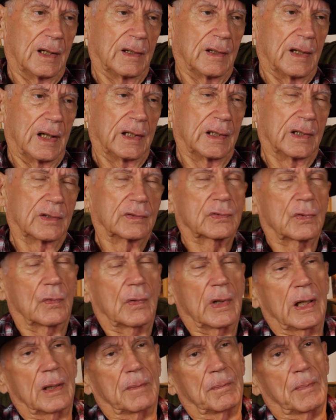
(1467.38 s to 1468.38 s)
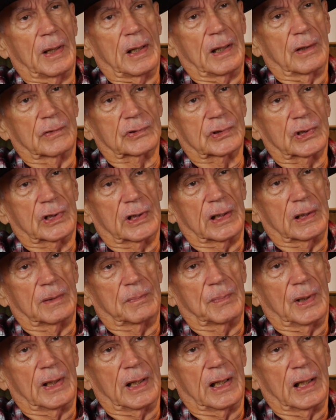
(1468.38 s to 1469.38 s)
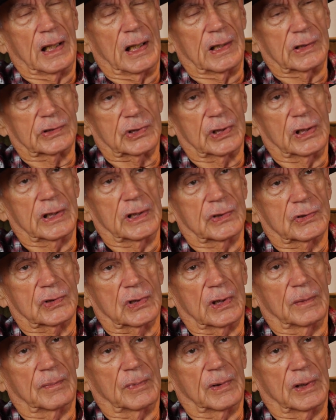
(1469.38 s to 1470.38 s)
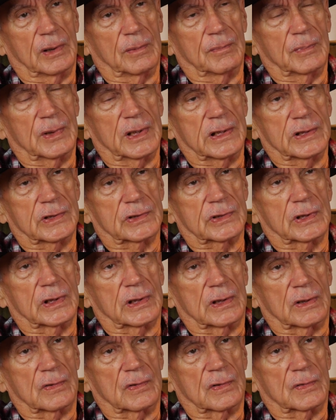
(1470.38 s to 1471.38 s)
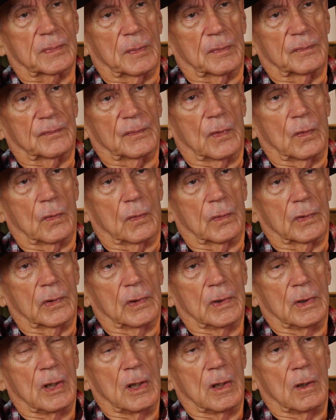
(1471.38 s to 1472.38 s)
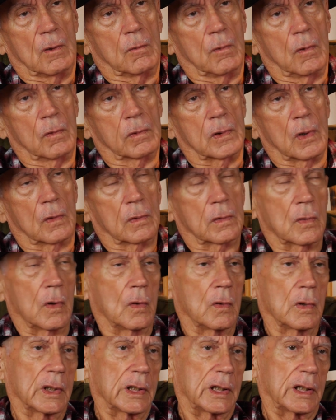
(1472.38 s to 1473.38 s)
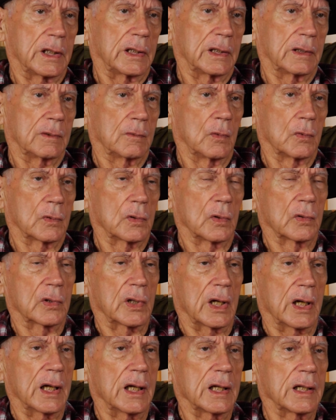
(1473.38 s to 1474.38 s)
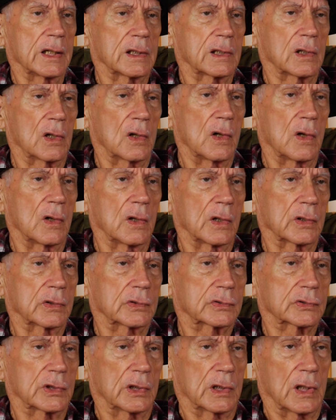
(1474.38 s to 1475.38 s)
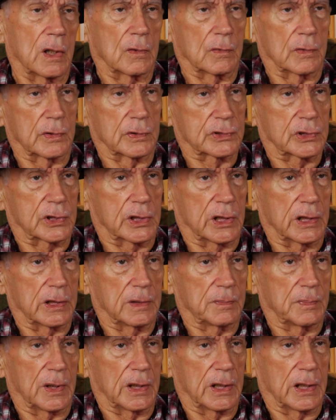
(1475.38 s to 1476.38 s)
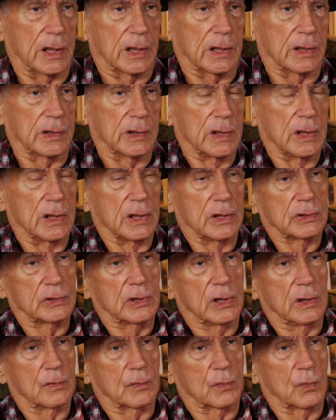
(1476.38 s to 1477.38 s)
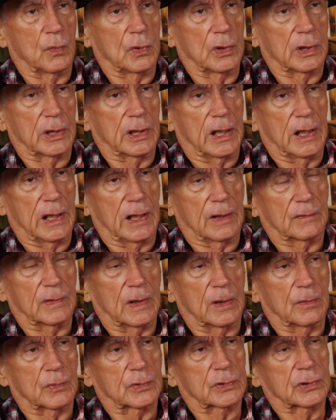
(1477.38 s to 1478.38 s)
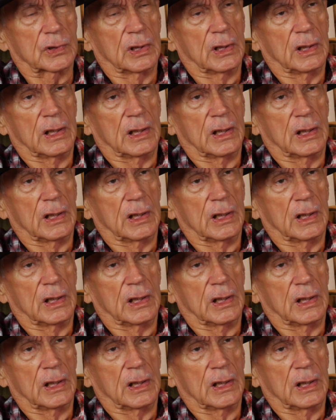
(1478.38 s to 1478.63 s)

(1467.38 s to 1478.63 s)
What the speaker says: And there's Red Mouth stayed behind. I've seen some of them descendants before. Wokokai Clark's daughter stayed behind. She was one half.